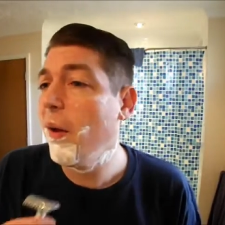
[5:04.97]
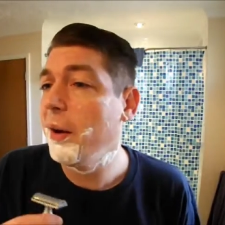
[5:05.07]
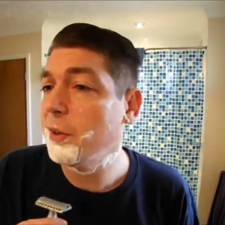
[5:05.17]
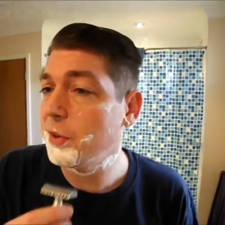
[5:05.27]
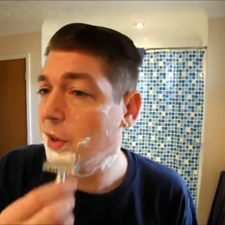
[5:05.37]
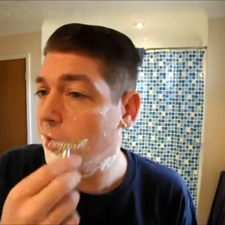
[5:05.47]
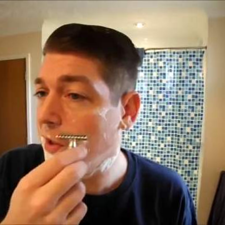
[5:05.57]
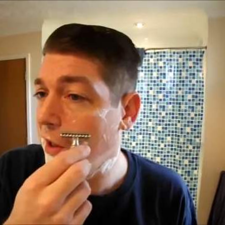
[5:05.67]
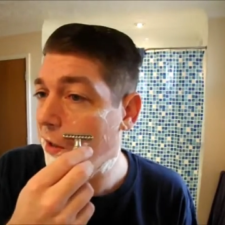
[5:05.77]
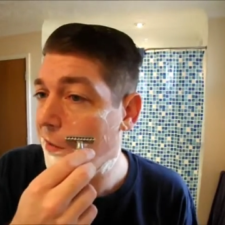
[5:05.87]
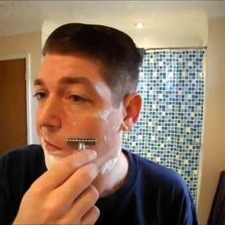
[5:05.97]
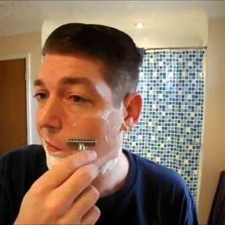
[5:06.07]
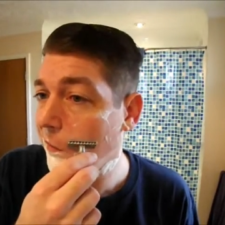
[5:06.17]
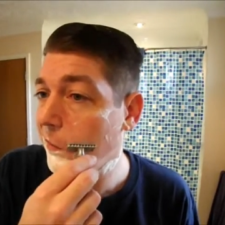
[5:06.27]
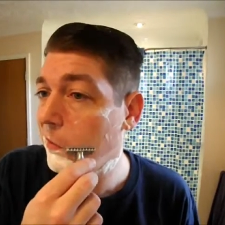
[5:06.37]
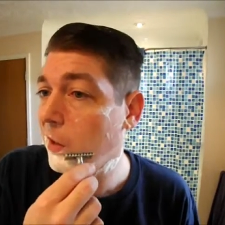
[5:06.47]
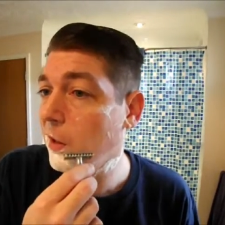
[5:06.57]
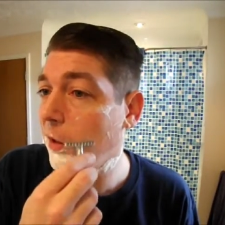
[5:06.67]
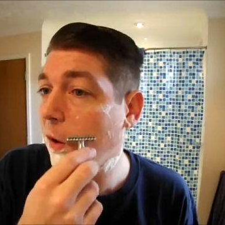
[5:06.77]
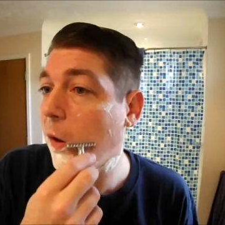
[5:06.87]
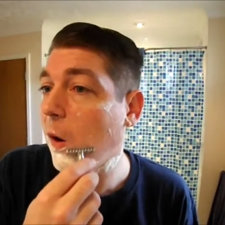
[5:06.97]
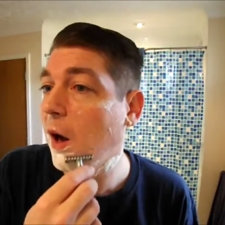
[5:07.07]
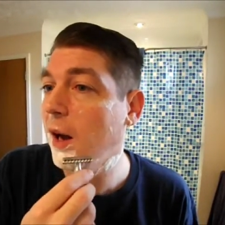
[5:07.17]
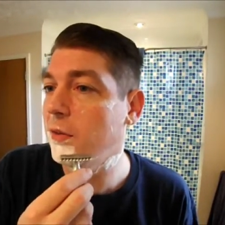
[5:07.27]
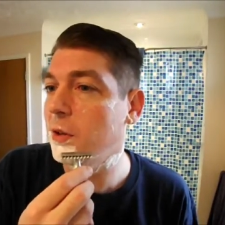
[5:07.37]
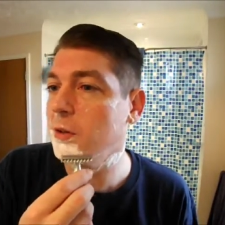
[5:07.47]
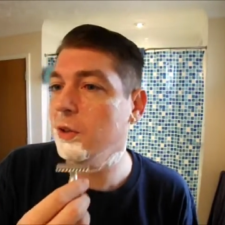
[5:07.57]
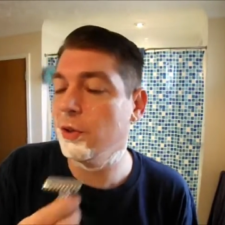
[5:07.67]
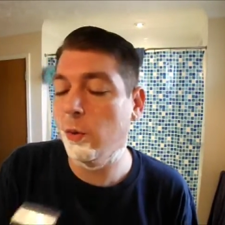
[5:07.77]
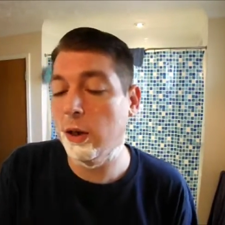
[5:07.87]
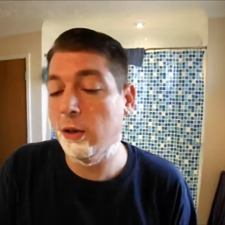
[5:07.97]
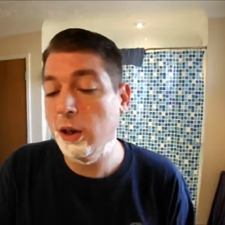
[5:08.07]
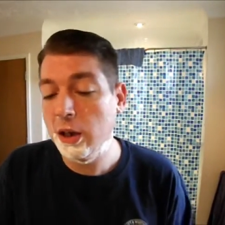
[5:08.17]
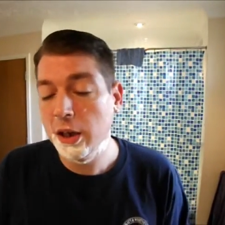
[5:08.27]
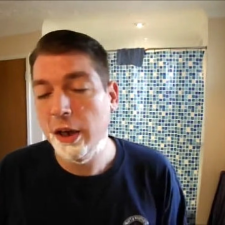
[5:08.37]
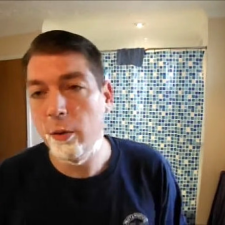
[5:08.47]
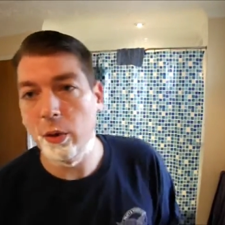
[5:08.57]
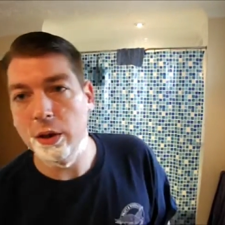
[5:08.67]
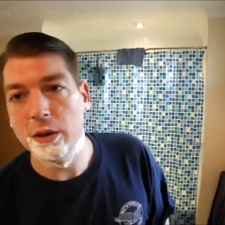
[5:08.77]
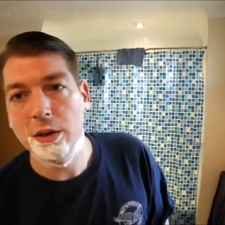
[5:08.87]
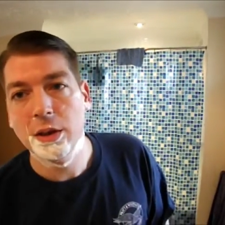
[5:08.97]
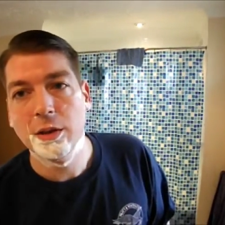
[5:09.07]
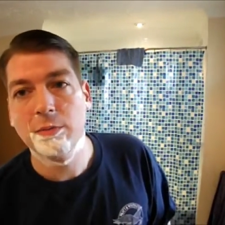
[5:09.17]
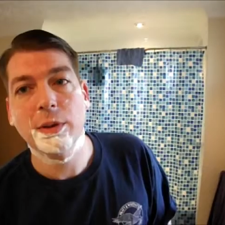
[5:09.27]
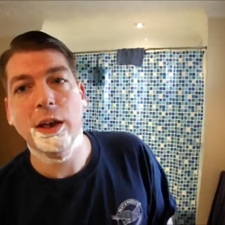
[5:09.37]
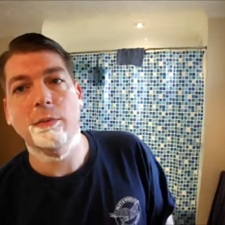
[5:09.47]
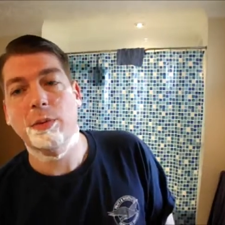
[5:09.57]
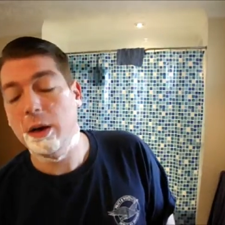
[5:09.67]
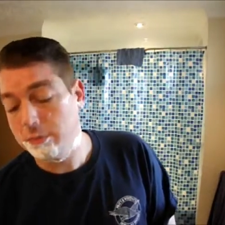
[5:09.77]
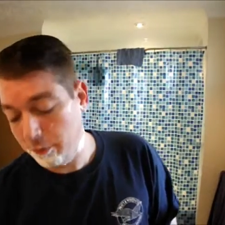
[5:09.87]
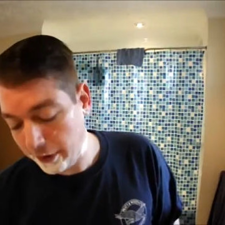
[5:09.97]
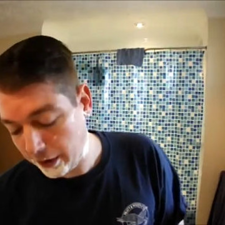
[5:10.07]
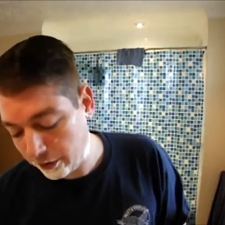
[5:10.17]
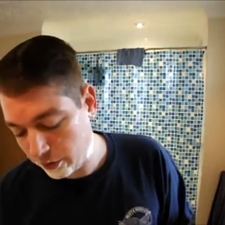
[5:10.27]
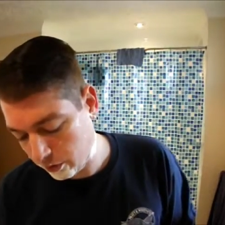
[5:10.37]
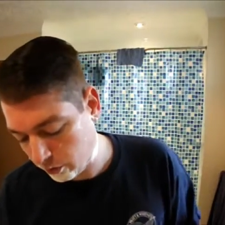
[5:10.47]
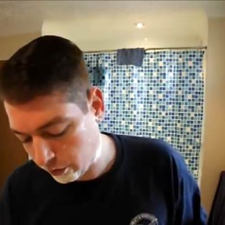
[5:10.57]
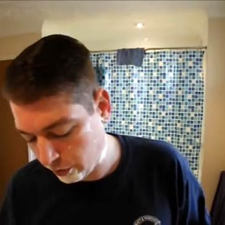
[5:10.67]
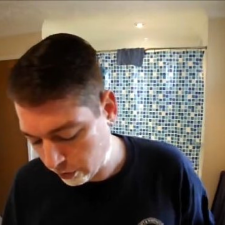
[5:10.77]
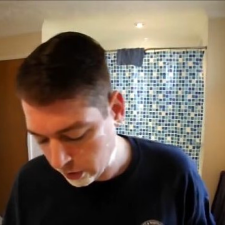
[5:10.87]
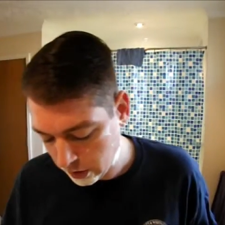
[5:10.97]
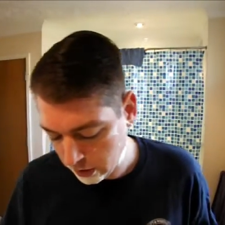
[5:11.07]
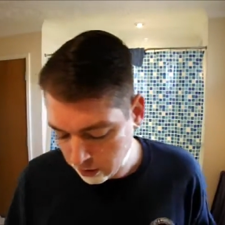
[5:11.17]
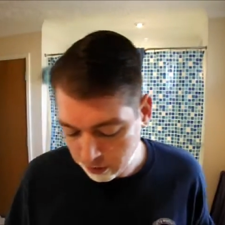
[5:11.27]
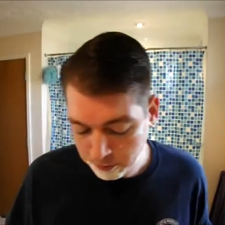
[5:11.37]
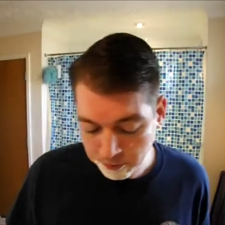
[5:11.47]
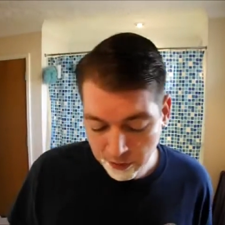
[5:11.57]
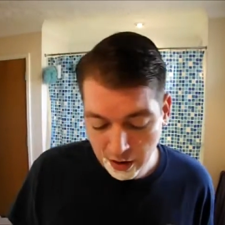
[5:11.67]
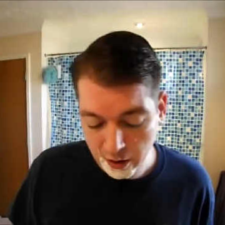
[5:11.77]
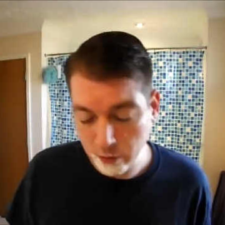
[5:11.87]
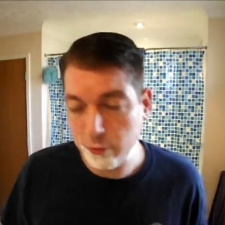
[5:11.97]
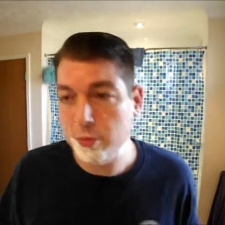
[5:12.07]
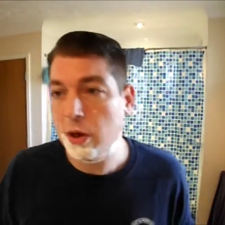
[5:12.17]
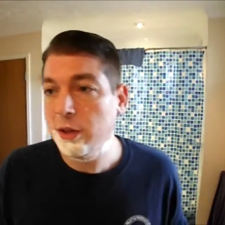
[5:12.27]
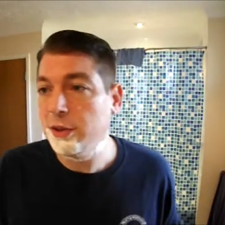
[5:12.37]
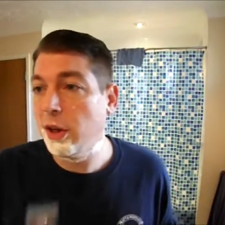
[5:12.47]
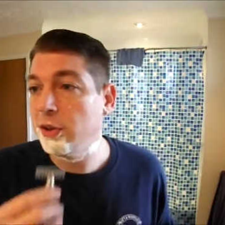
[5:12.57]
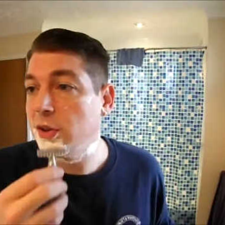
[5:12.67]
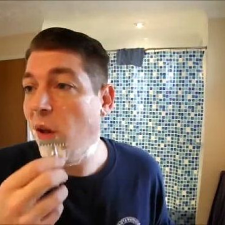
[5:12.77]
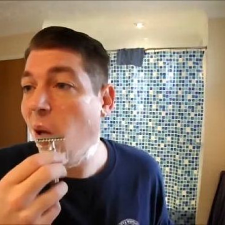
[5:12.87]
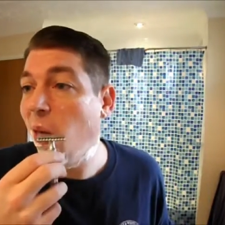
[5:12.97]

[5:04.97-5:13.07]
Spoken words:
And just the other night, you know, I was like, oh, I haven't heard this in a while. And what kind of prompted me into it was processed.